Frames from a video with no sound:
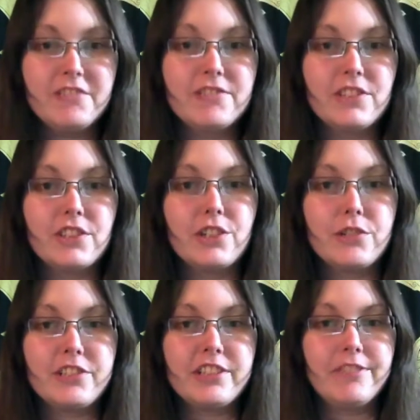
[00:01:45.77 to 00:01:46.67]
over a
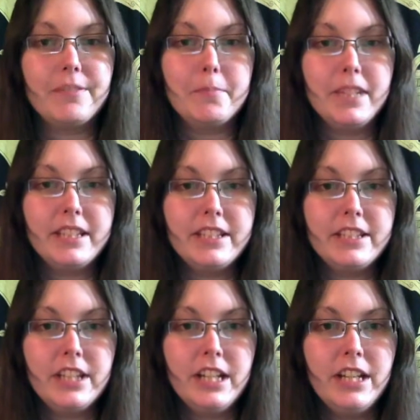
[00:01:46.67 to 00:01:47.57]
course of a month,